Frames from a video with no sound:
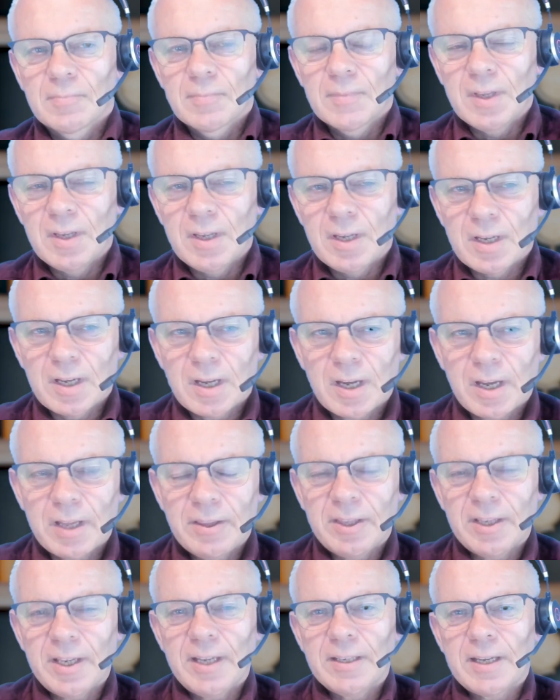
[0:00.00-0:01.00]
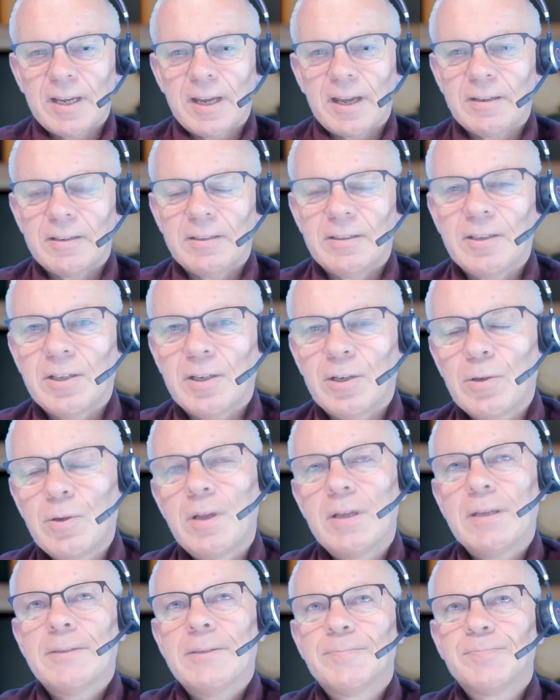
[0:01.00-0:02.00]
Yeah, I think that,
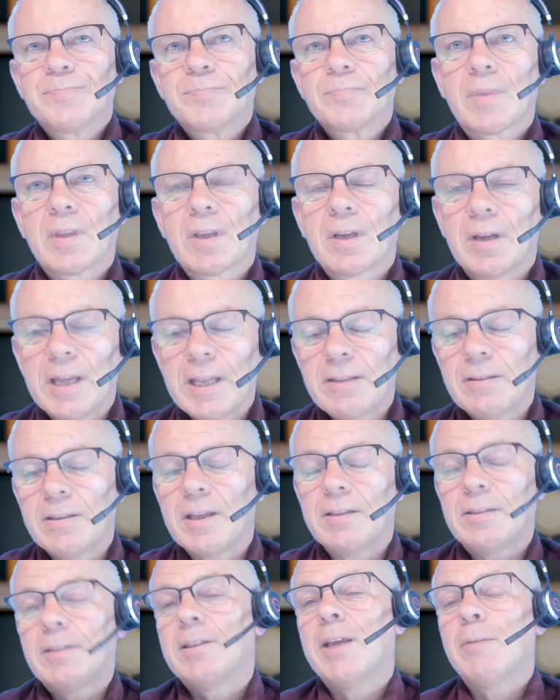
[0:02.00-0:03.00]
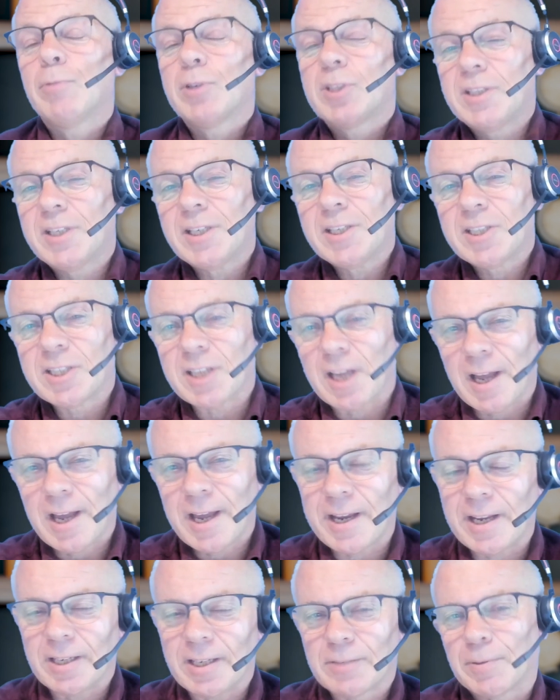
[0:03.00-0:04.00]
it was
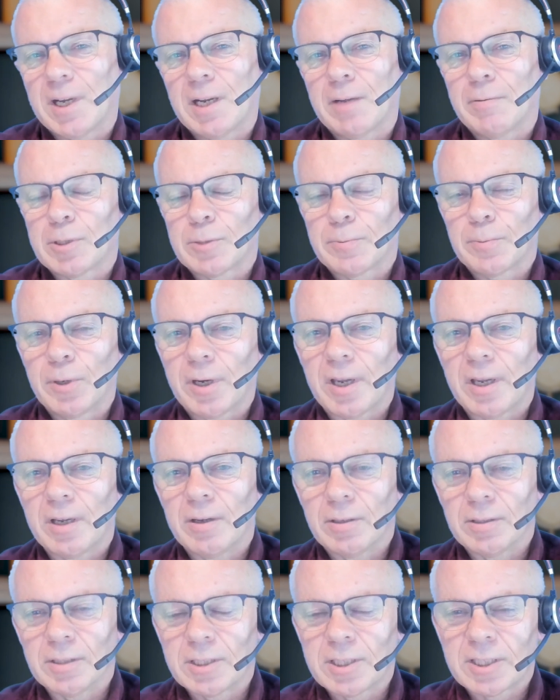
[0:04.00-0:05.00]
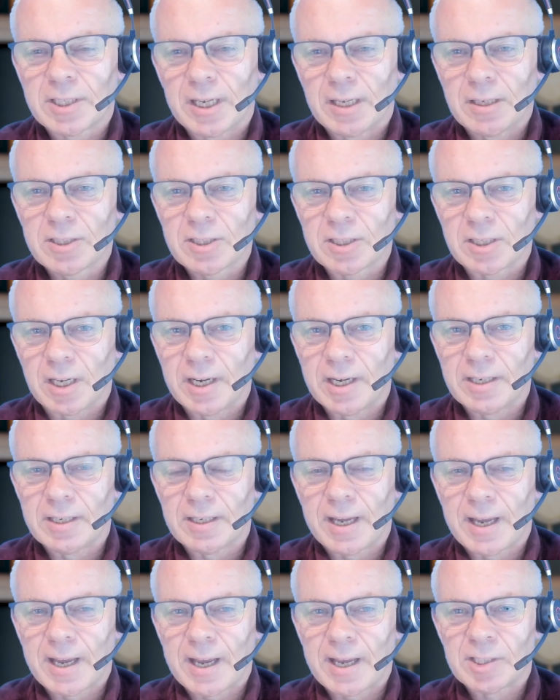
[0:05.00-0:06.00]
designed while I was working on the sell side
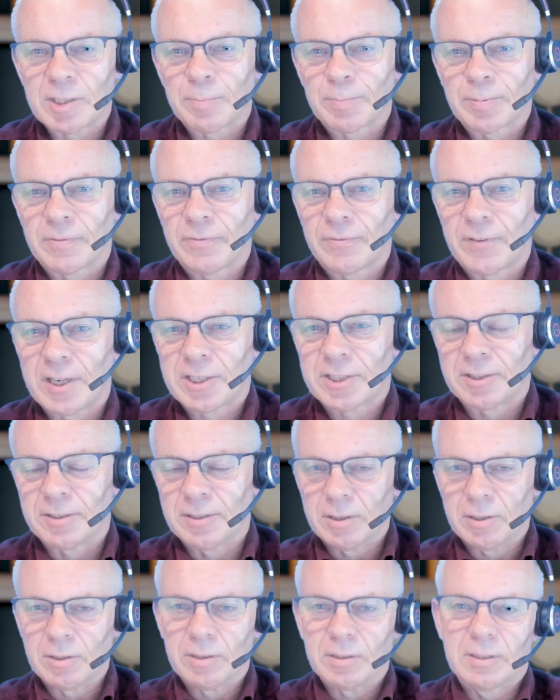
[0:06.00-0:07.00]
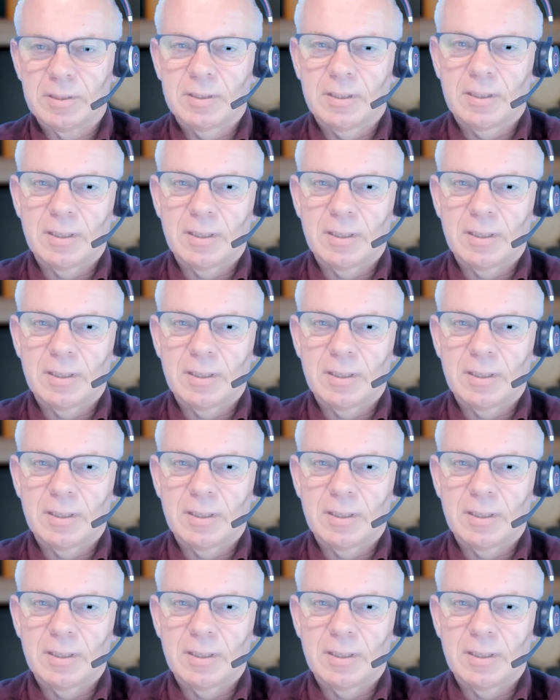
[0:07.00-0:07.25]
as a professional